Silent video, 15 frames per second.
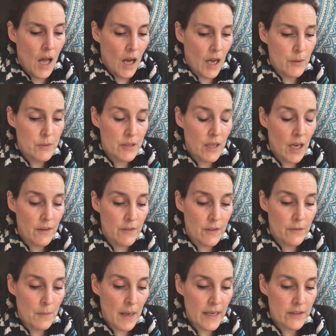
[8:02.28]
I was covered
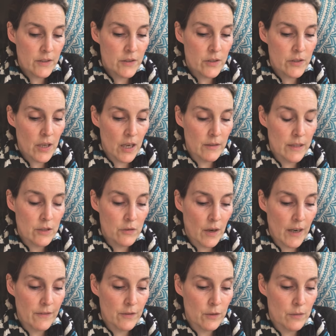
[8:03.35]
from head to toe in
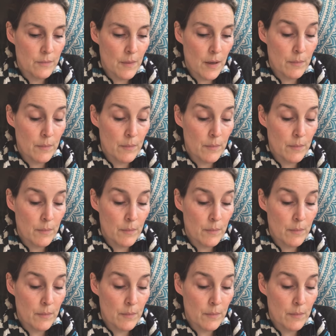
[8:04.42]
trifle,